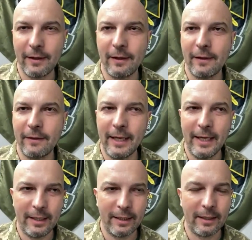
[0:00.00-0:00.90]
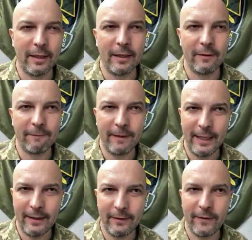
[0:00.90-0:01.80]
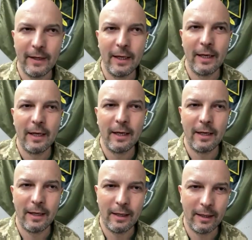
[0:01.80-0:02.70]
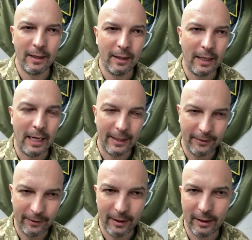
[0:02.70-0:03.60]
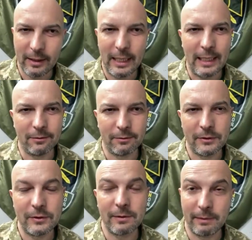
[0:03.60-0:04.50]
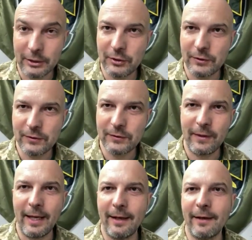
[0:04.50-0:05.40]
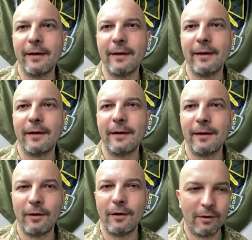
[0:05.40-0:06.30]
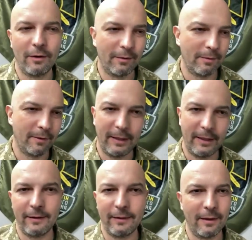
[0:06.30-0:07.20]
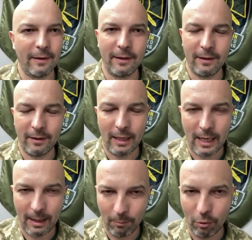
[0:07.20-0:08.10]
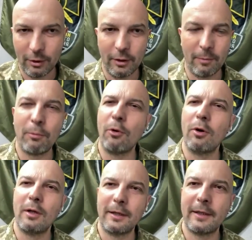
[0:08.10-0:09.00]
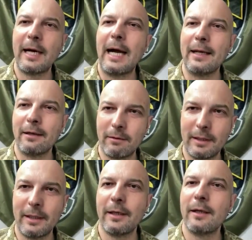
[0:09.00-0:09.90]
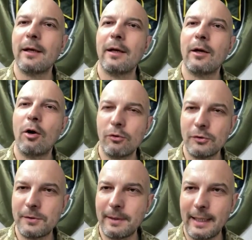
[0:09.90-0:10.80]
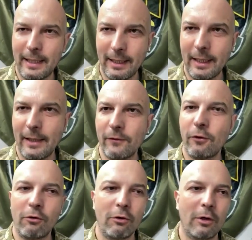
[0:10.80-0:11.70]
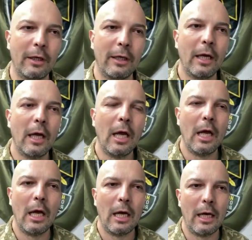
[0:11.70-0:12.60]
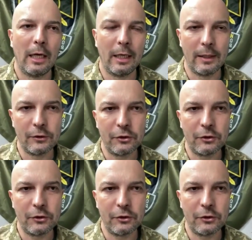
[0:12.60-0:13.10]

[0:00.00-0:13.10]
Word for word: Uh, they invaded uh, other countries, regions than uh, that are modern Poland, Hungary, uh, Austria, and so on.